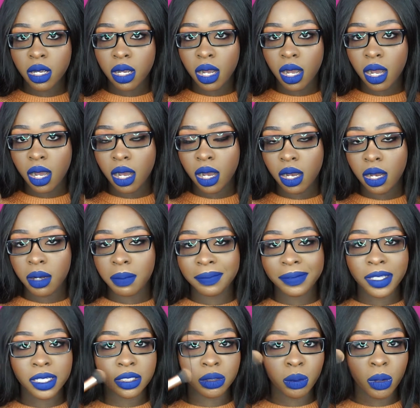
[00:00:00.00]

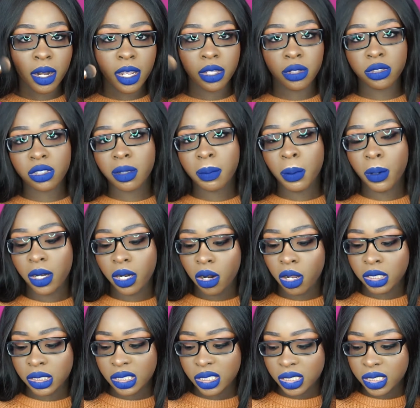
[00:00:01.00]
That's what I used to put it
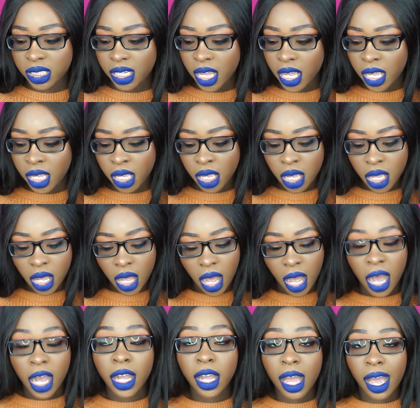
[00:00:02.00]
on today.
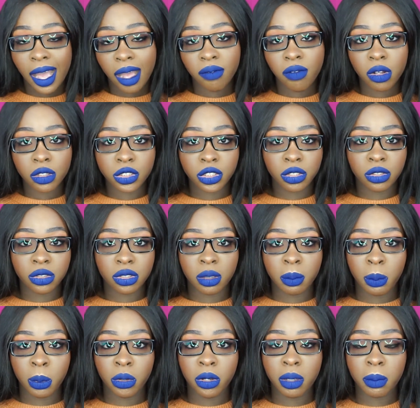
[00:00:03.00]
I have also used the
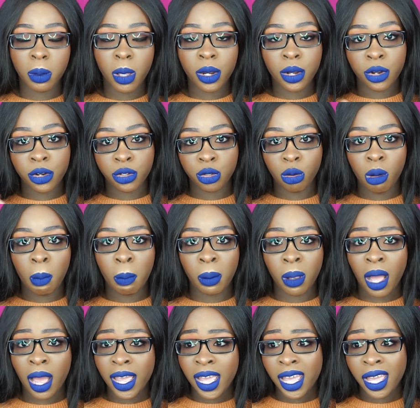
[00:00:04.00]
beauty blender to
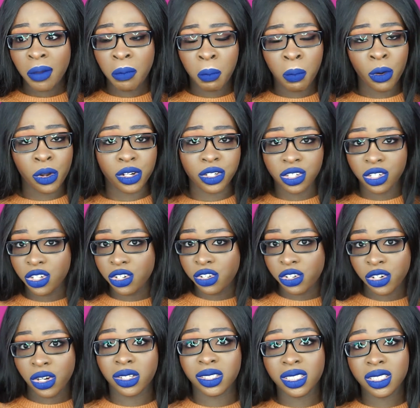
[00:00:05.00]
apply it. It works
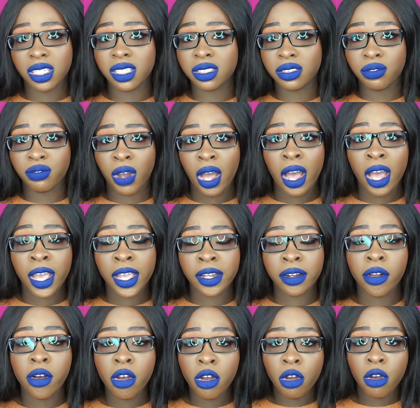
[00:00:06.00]
just as
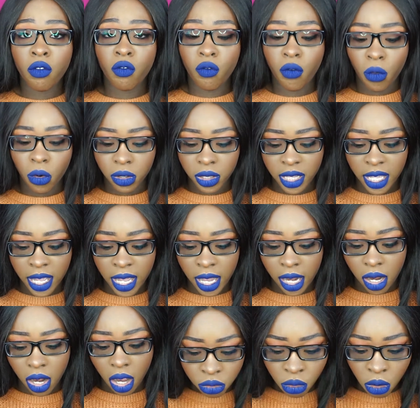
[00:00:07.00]
fine for
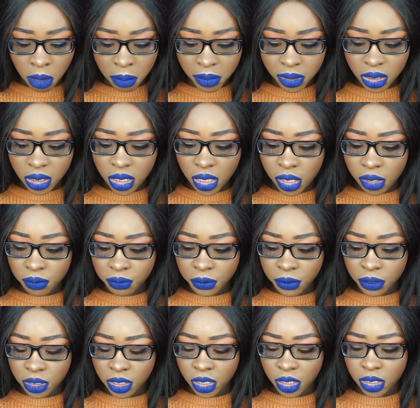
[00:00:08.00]
that. Normally
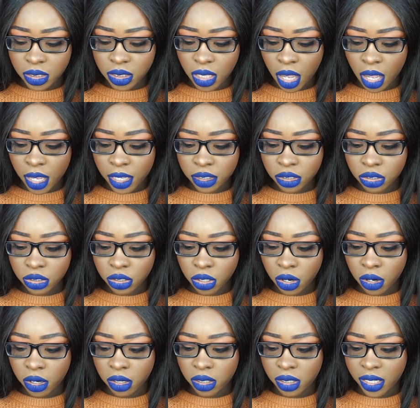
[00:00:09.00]
for these I
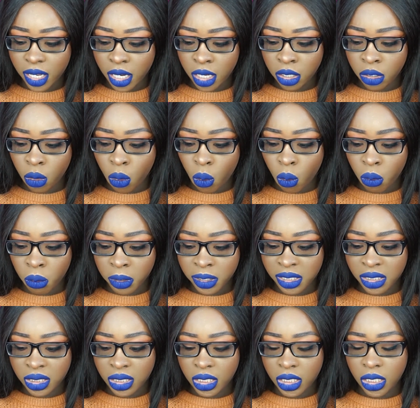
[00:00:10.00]
start getting
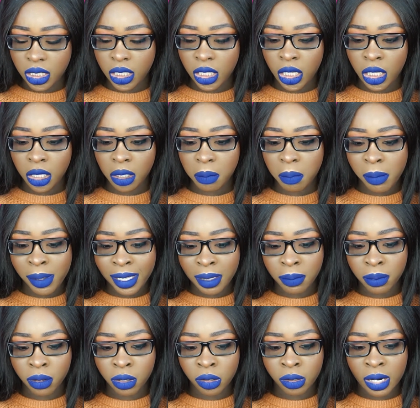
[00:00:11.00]
oily
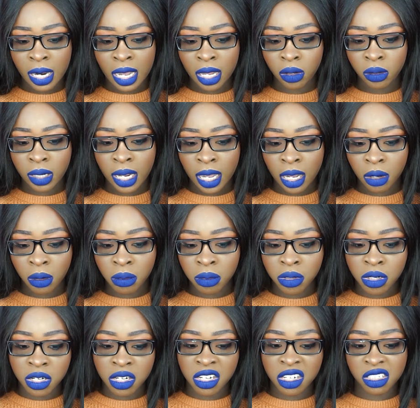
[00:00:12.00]
maybe around
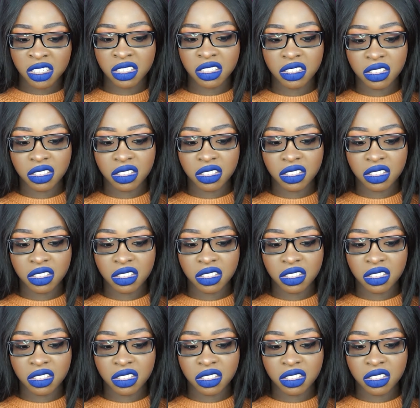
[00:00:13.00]
hours